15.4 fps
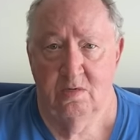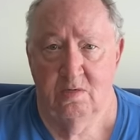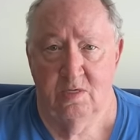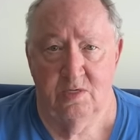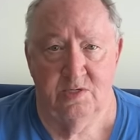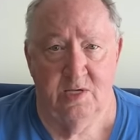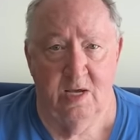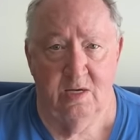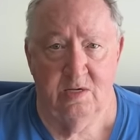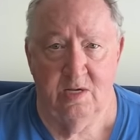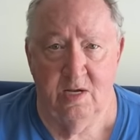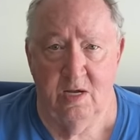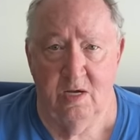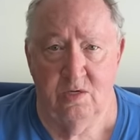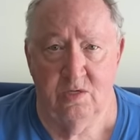
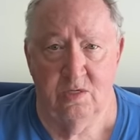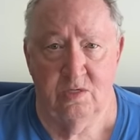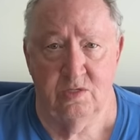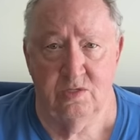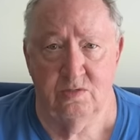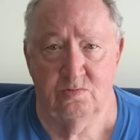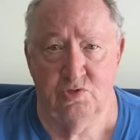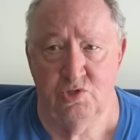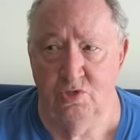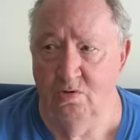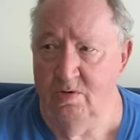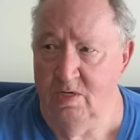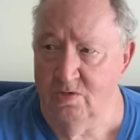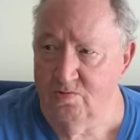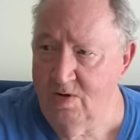Assassinations,
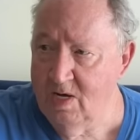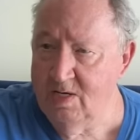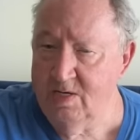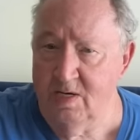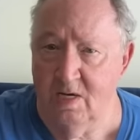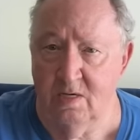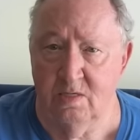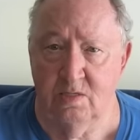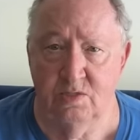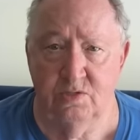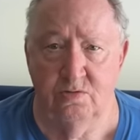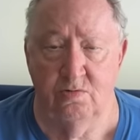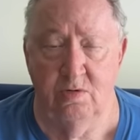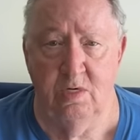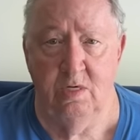shootings right down the
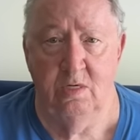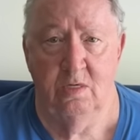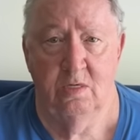street.